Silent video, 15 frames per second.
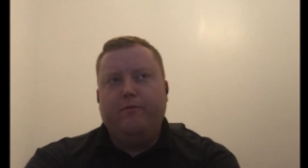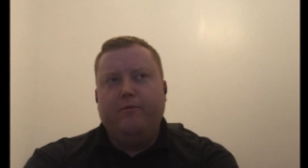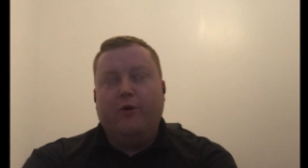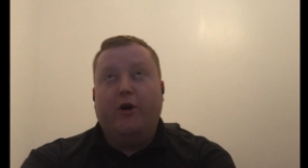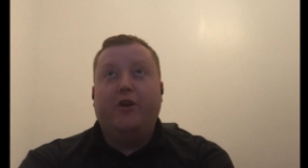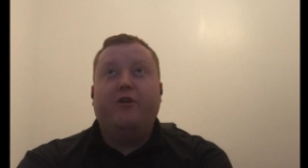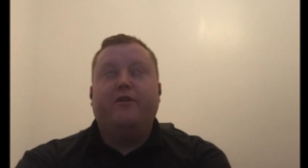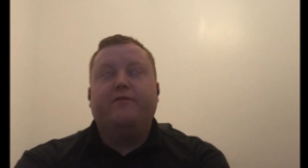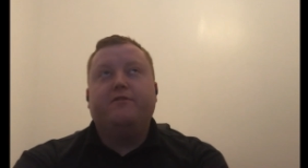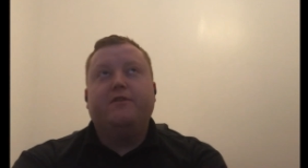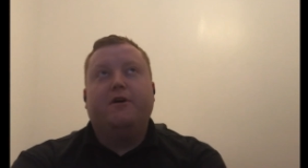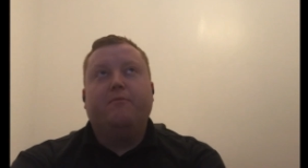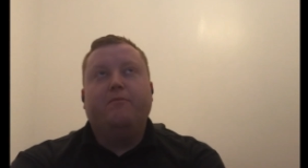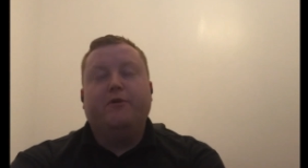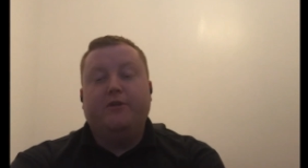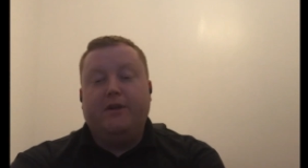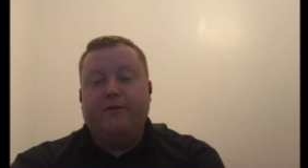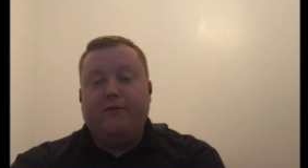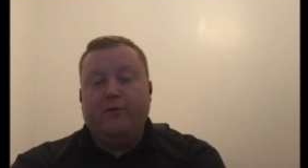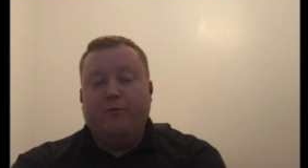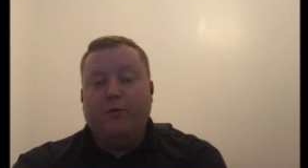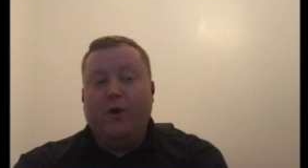well, I don't know if some, but
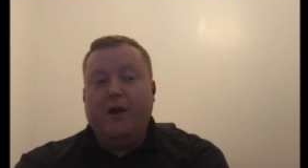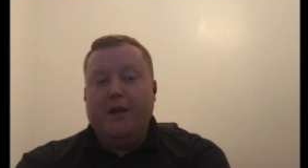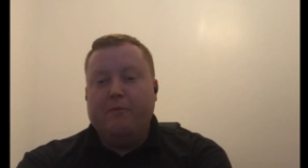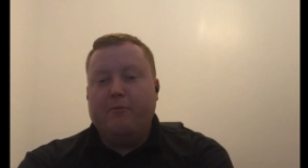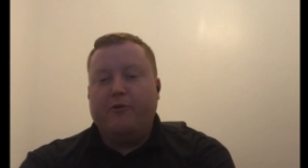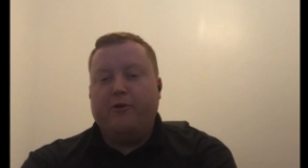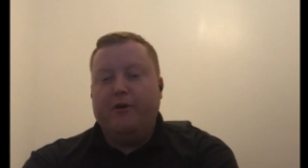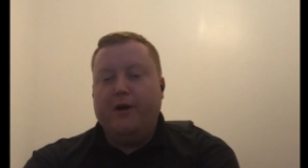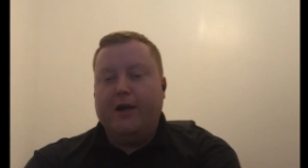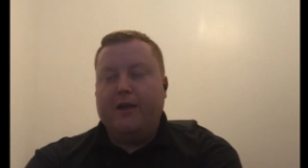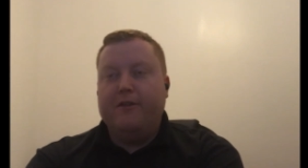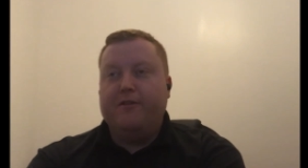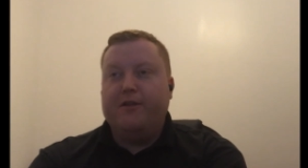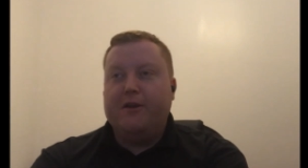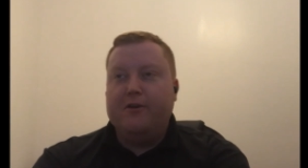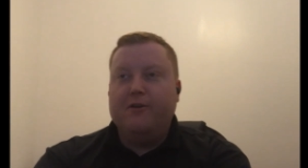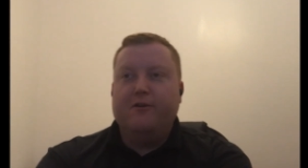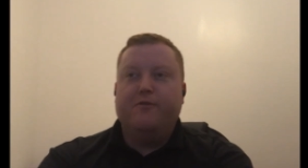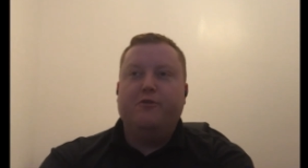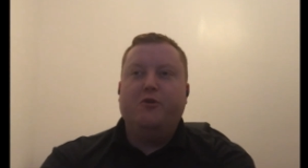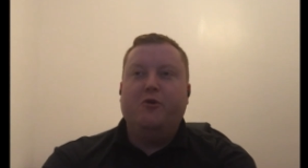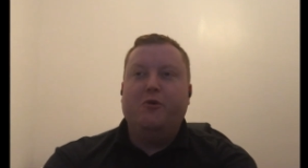definitely one emperor I can think of
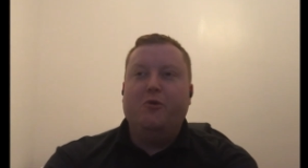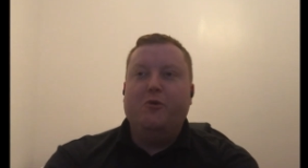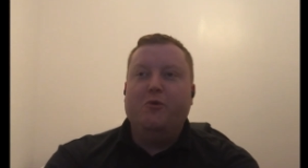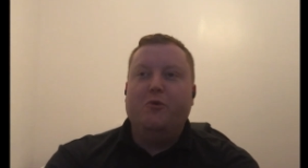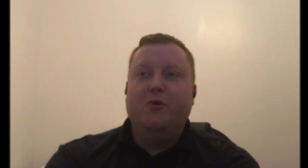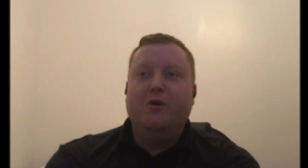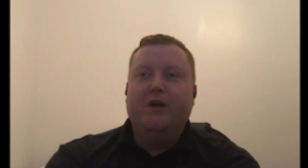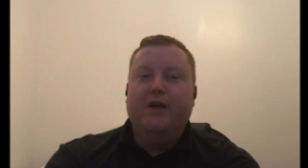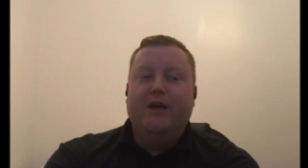who,